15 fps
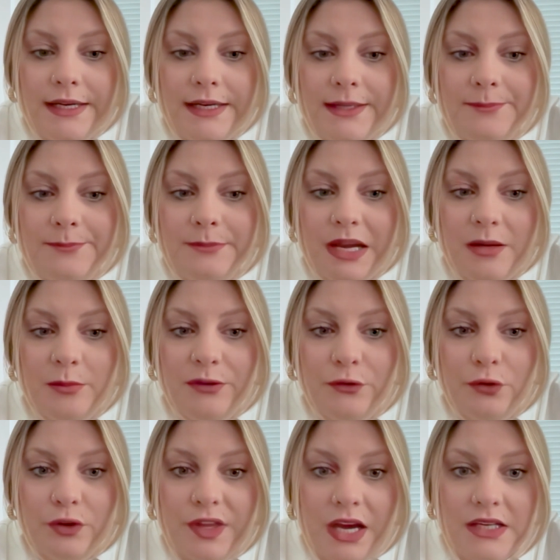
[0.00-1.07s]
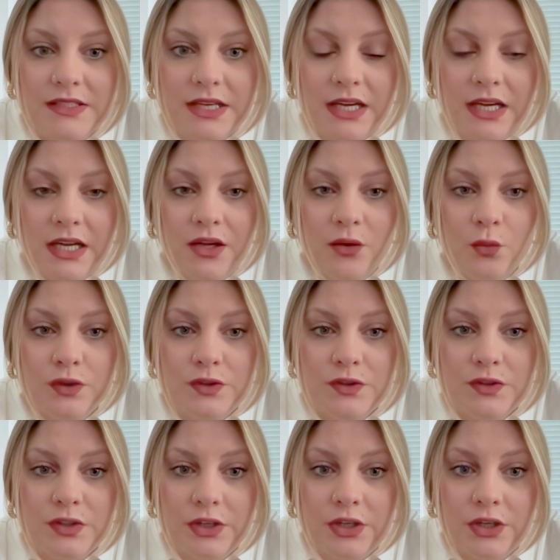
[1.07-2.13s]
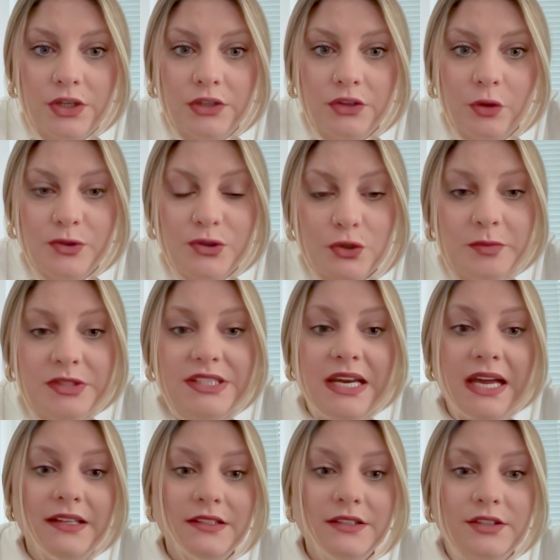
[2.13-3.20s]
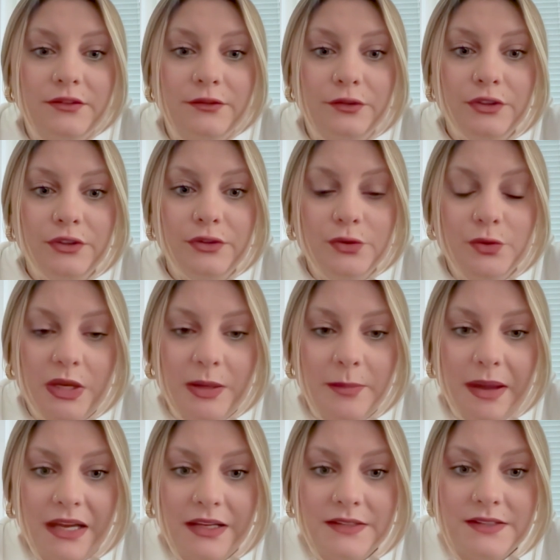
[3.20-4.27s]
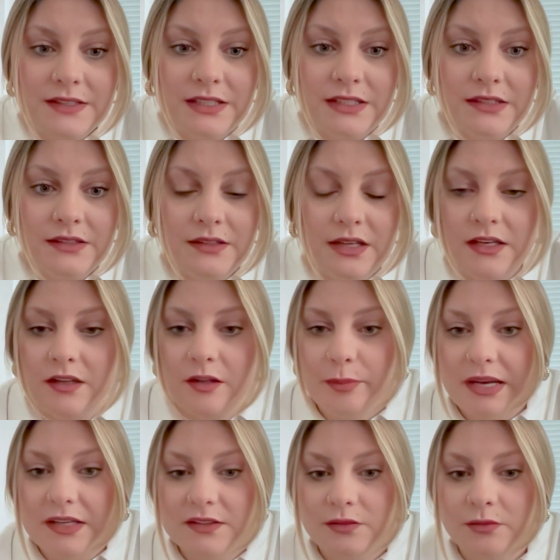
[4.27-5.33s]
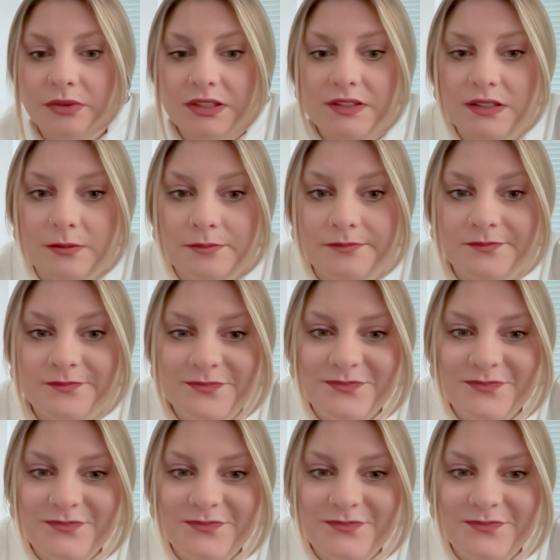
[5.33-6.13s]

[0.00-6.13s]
And before that, I was the global social media editor for Newsweek magazine. And I'll pass to Maxim.